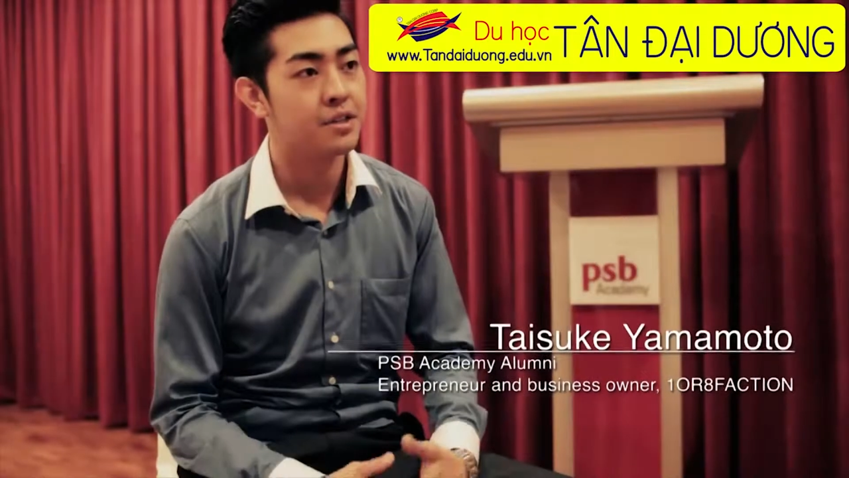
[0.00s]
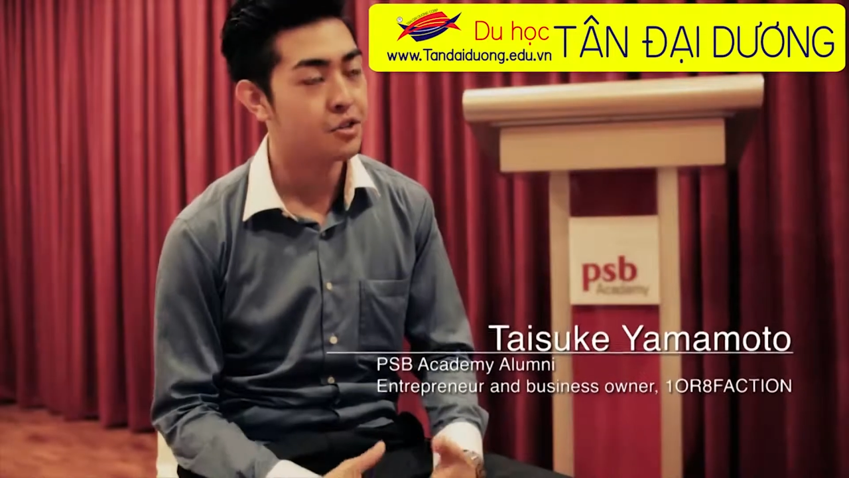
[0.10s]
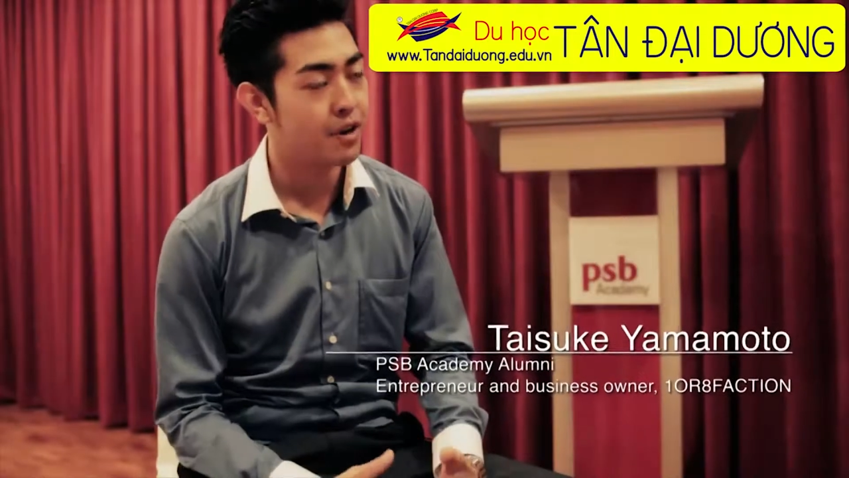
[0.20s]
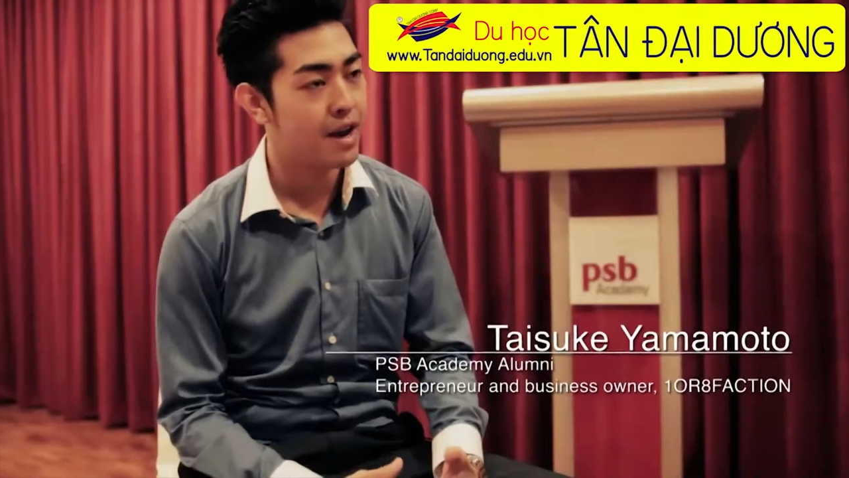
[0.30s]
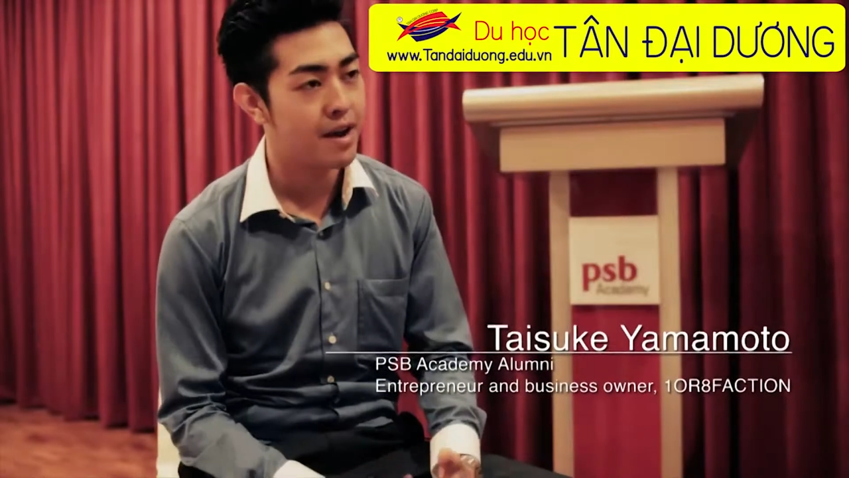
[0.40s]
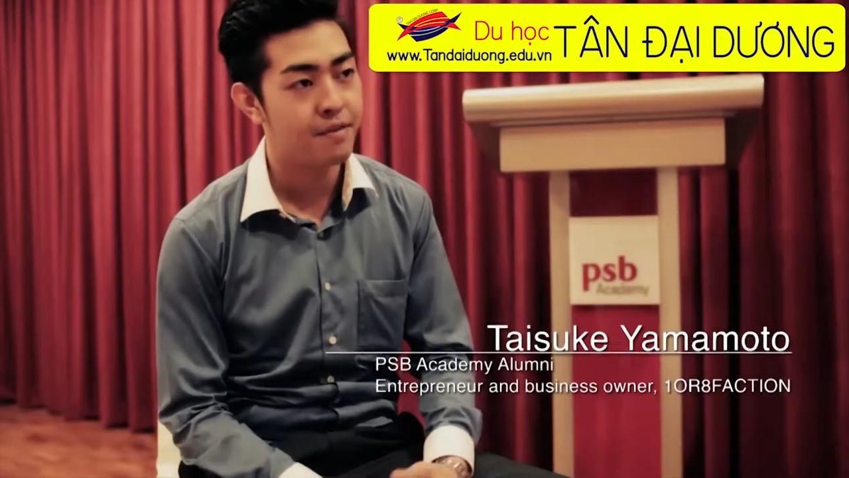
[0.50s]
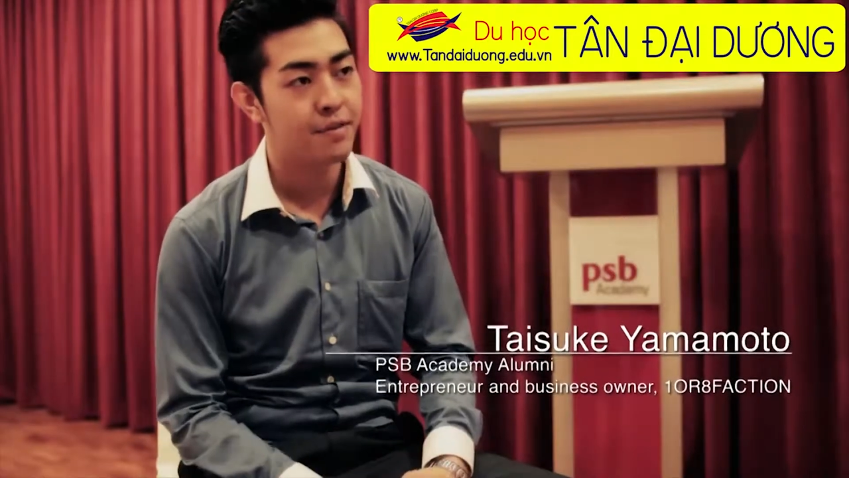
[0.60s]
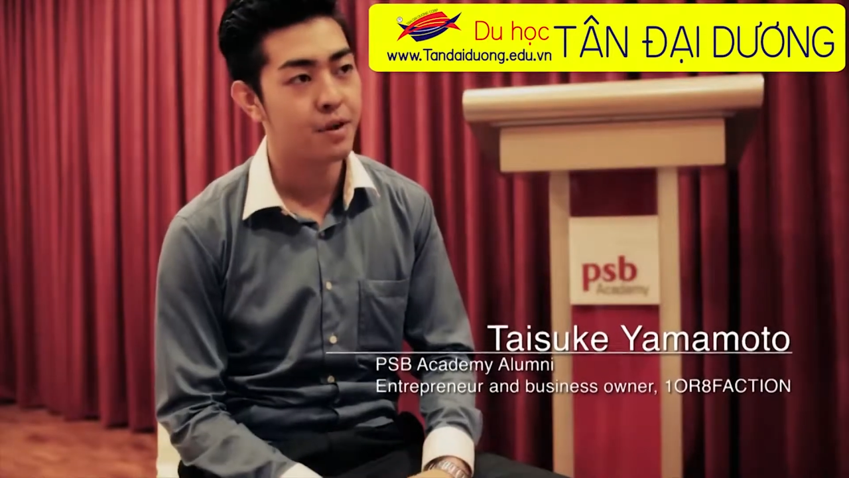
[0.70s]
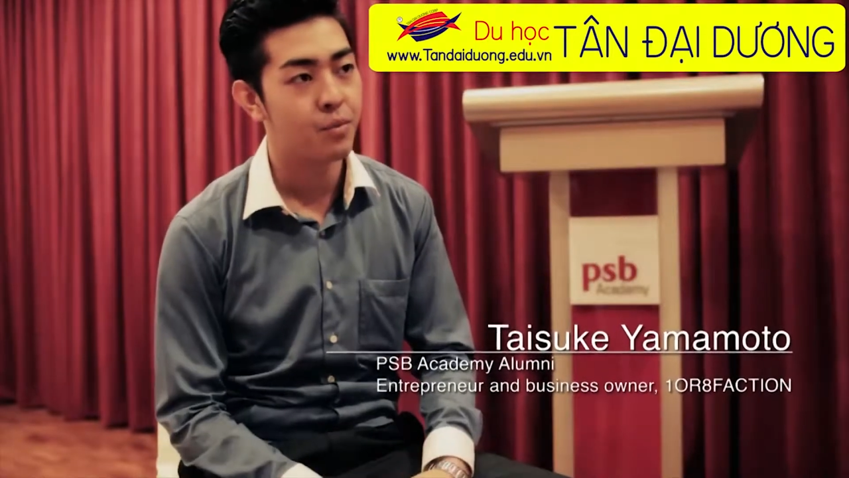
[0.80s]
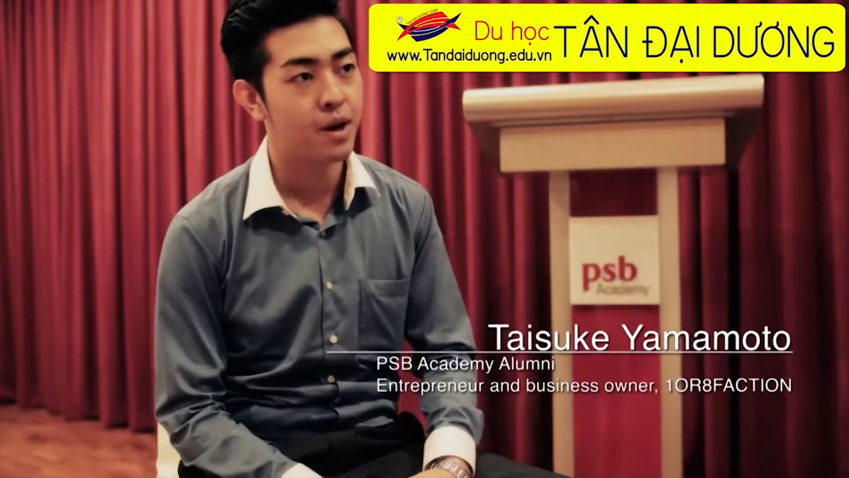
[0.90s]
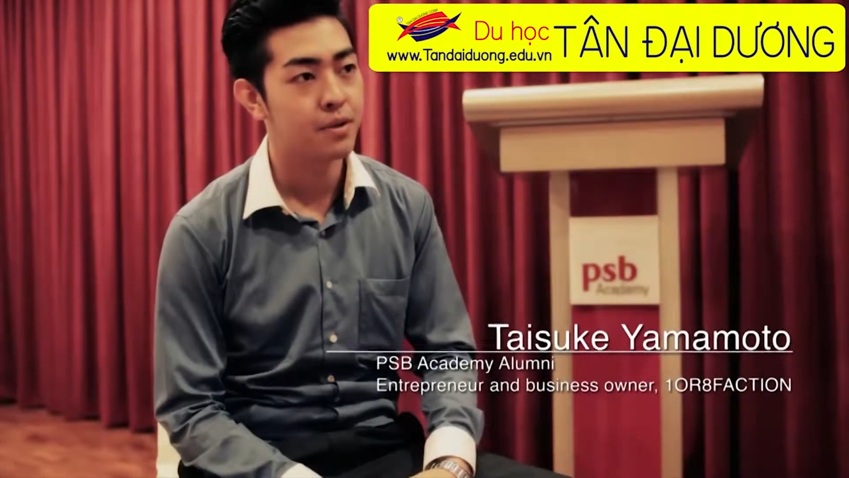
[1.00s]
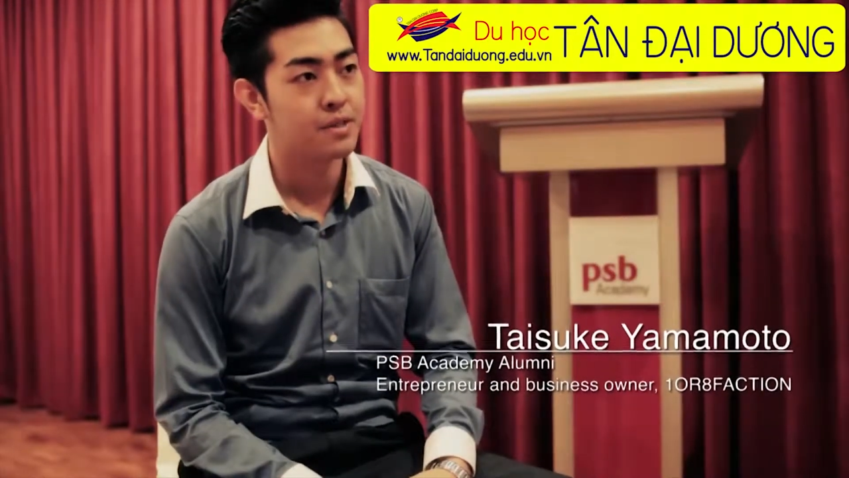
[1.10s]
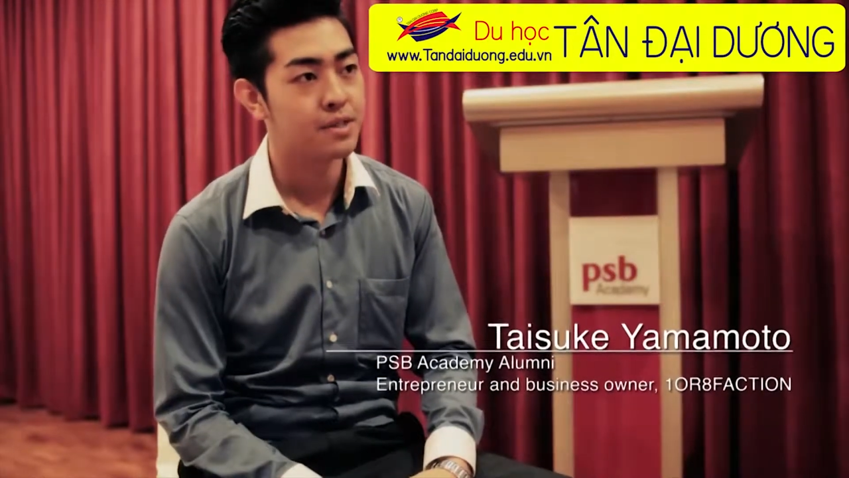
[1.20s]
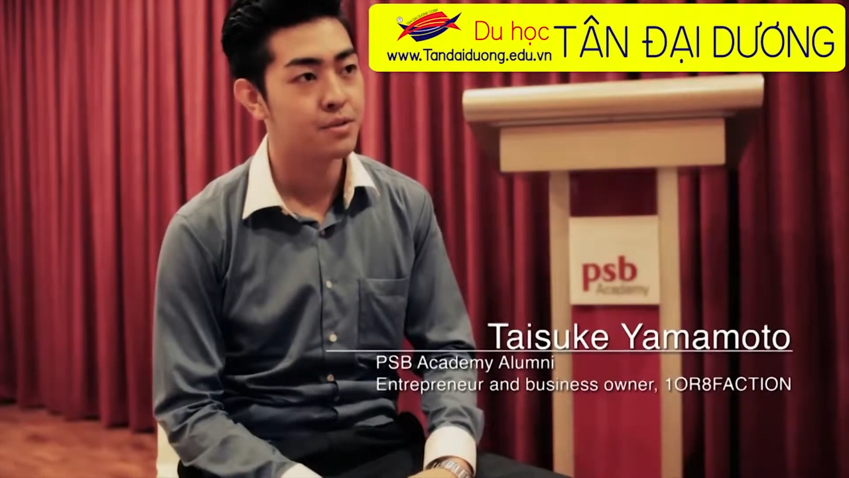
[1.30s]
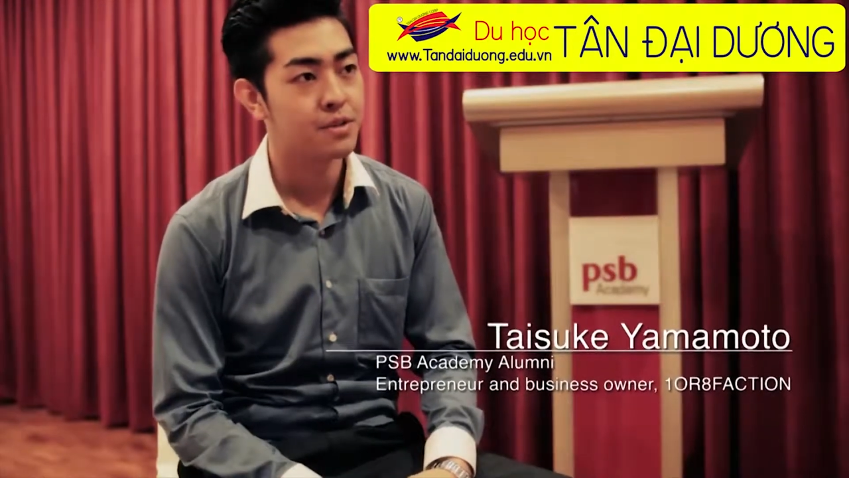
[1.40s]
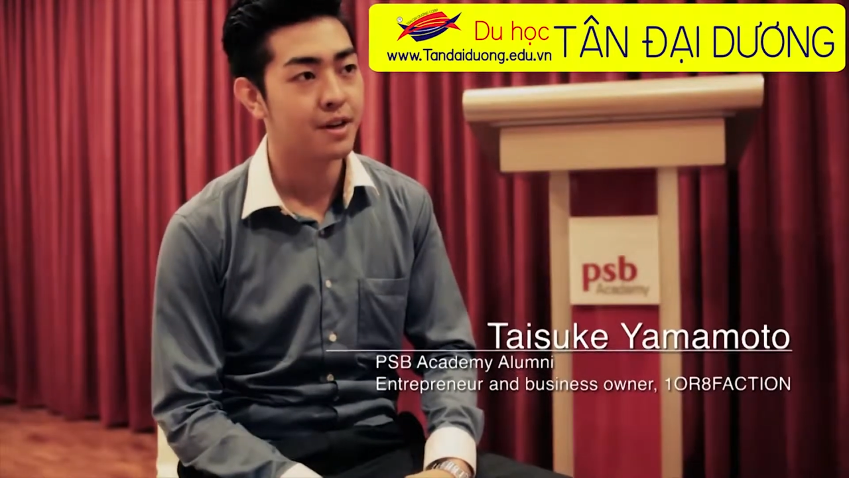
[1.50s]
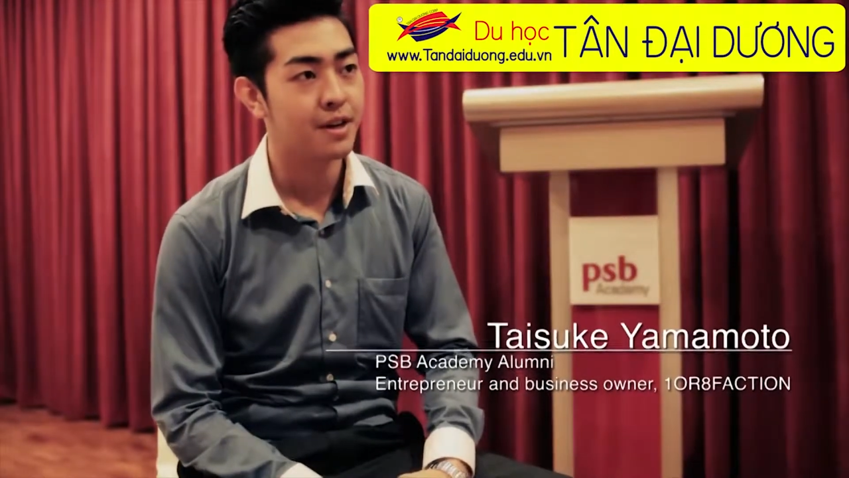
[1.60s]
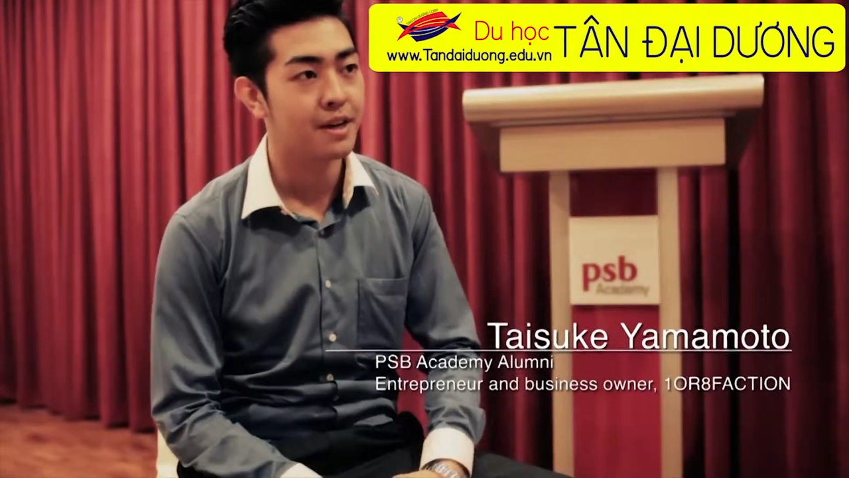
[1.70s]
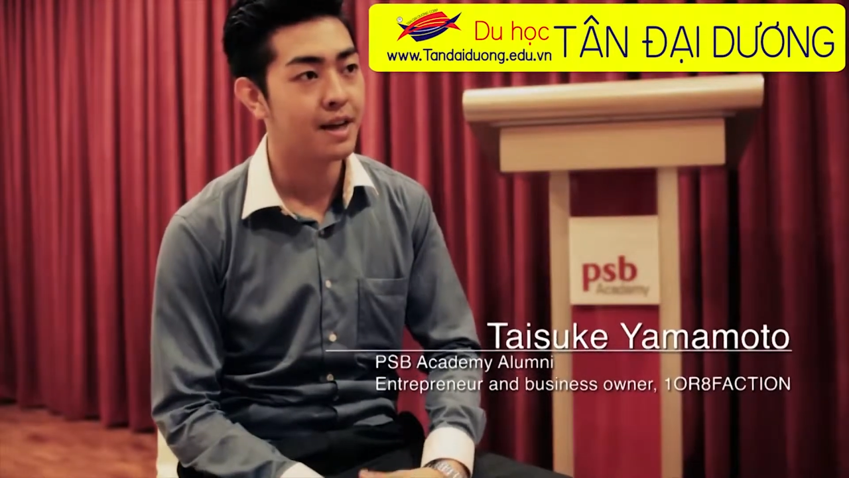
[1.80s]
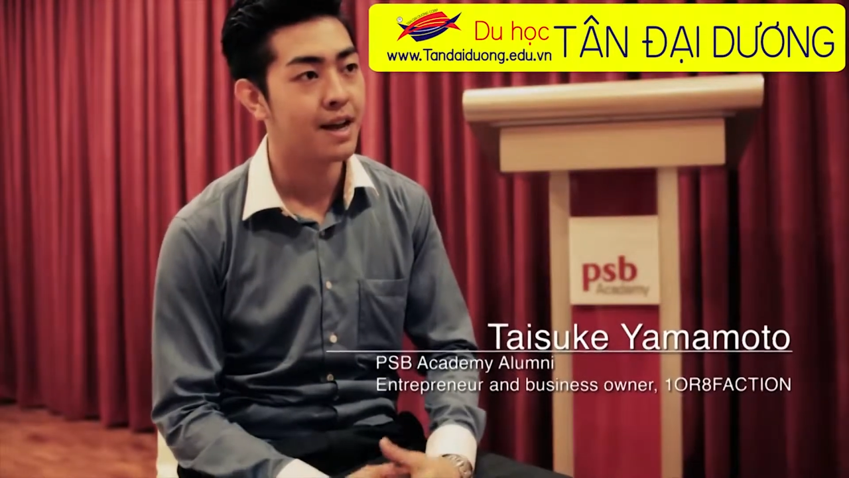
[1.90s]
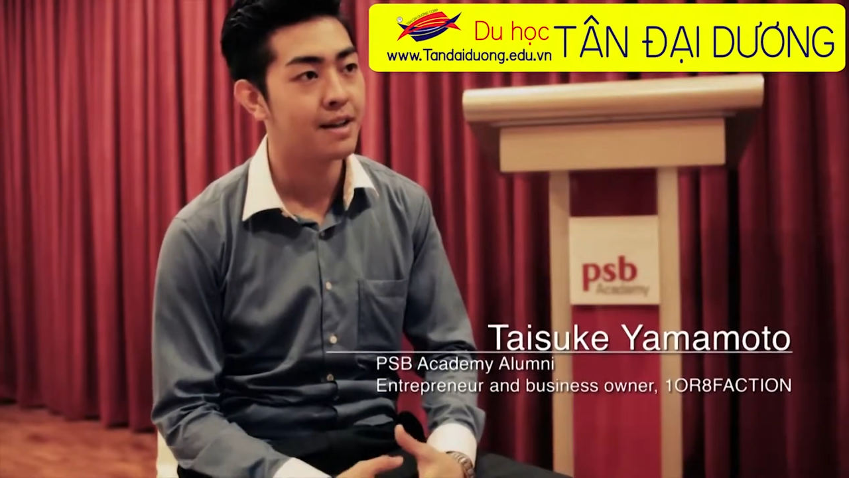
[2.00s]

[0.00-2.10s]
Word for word: uh, to try everything while you're still studying